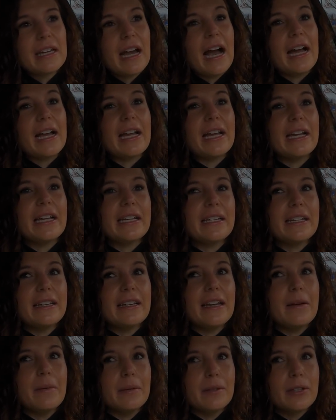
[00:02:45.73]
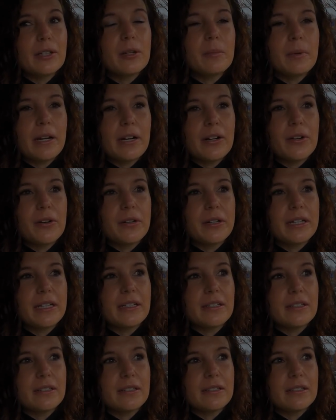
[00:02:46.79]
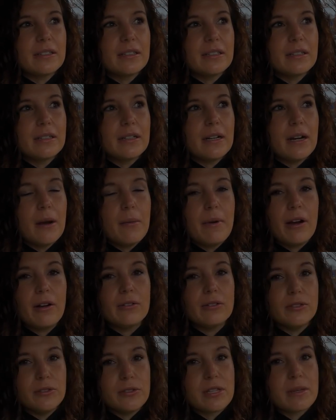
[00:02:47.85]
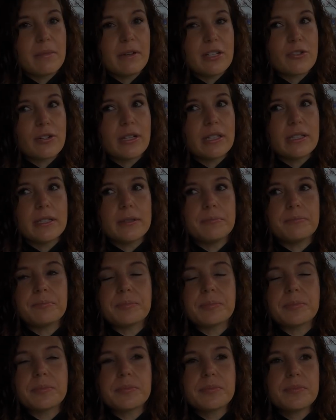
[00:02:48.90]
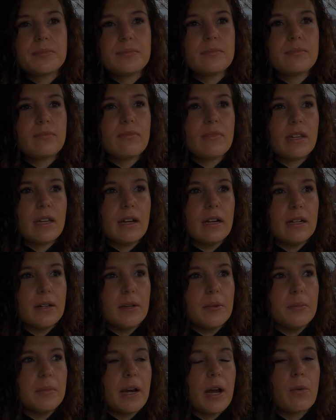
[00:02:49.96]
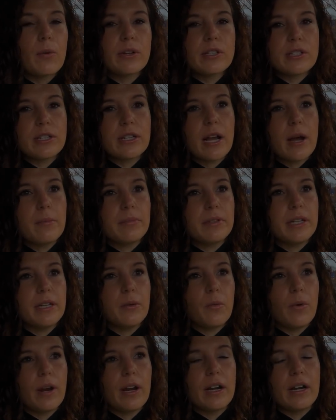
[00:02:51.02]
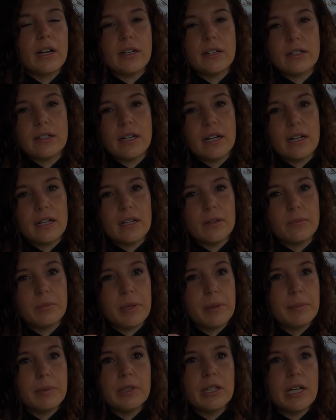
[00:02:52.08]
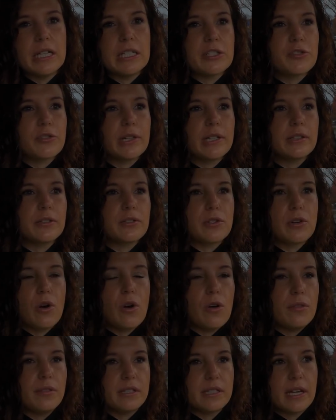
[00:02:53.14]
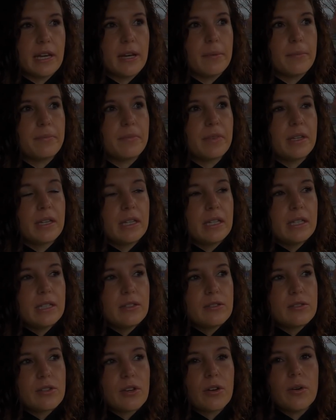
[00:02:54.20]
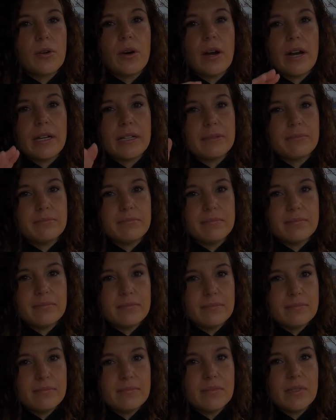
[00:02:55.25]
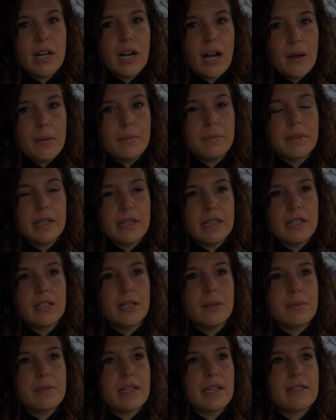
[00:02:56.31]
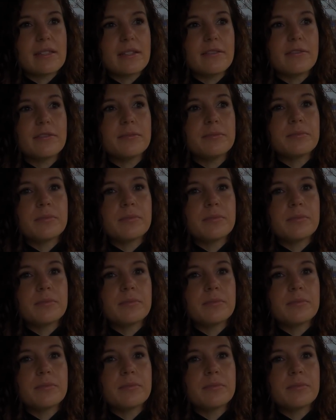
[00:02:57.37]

I am a little paranoid about losing my trailer. I worked at a company where people lost trailers all the time. So I'm a little obsessive.